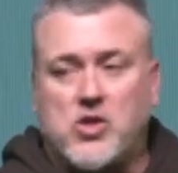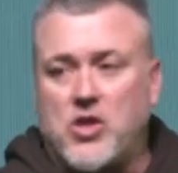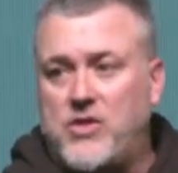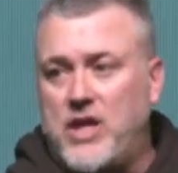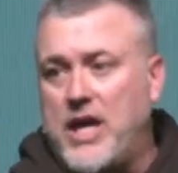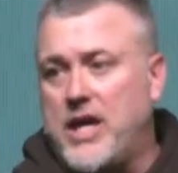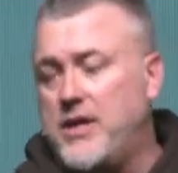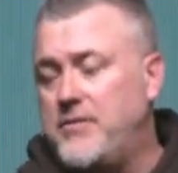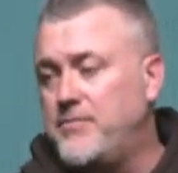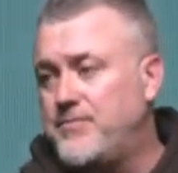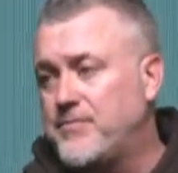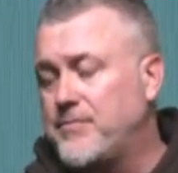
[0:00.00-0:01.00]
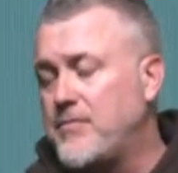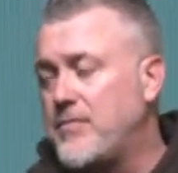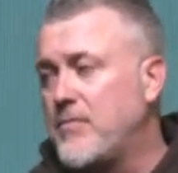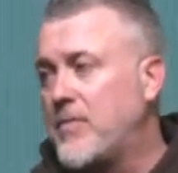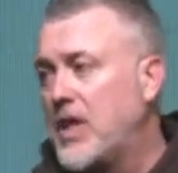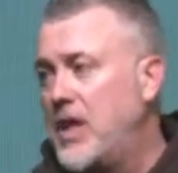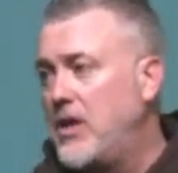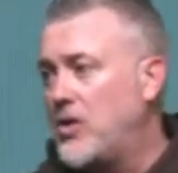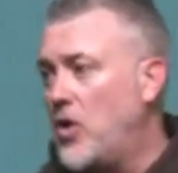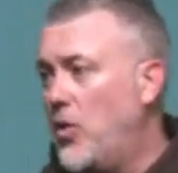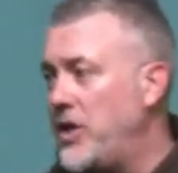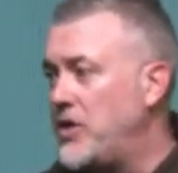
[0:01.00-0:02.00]
to then
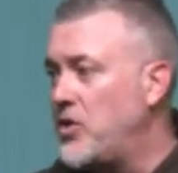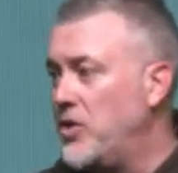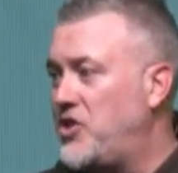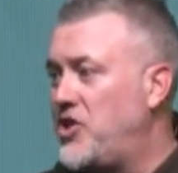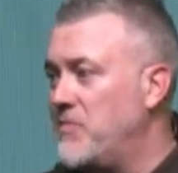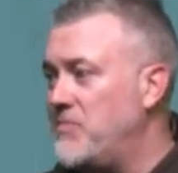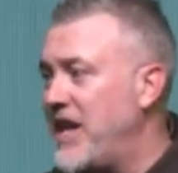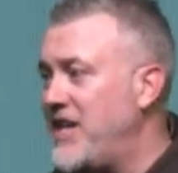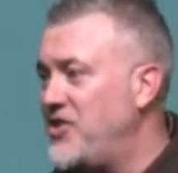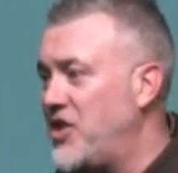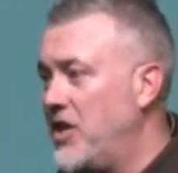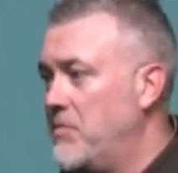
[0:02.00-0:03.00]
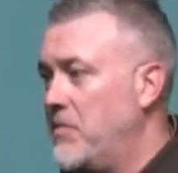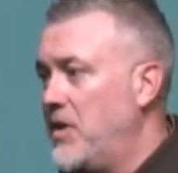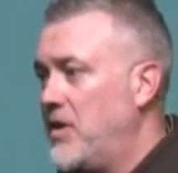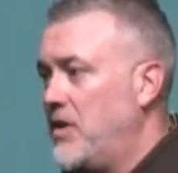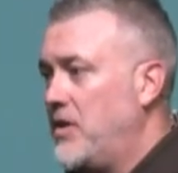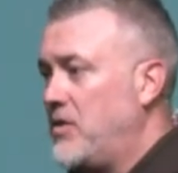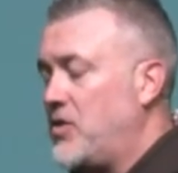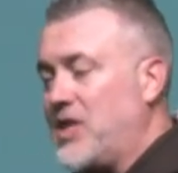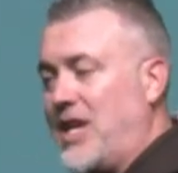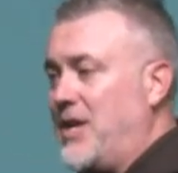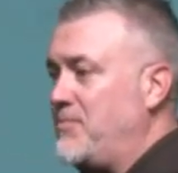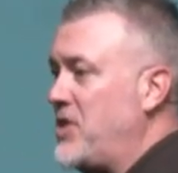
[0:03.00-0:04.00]
going to a gymnasium,
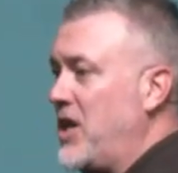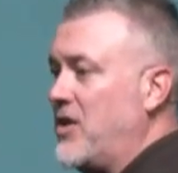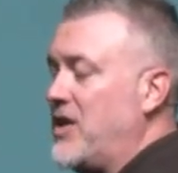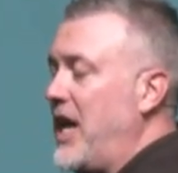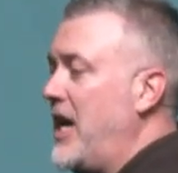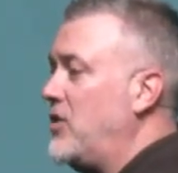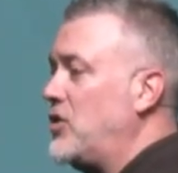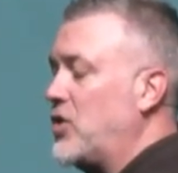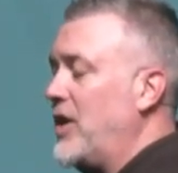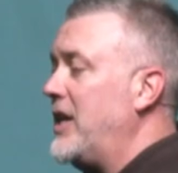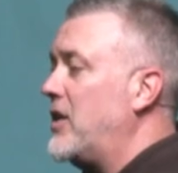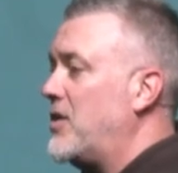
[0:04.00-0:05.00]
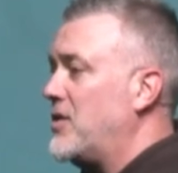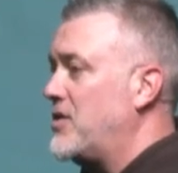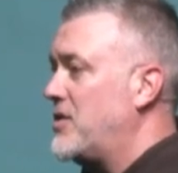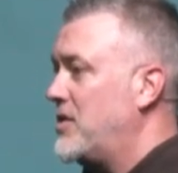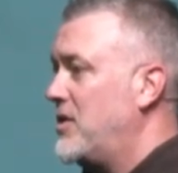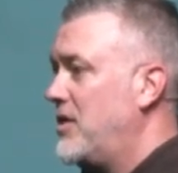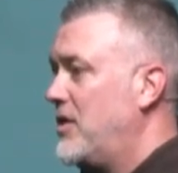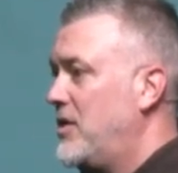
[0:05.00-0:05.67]
set up tear down trailers.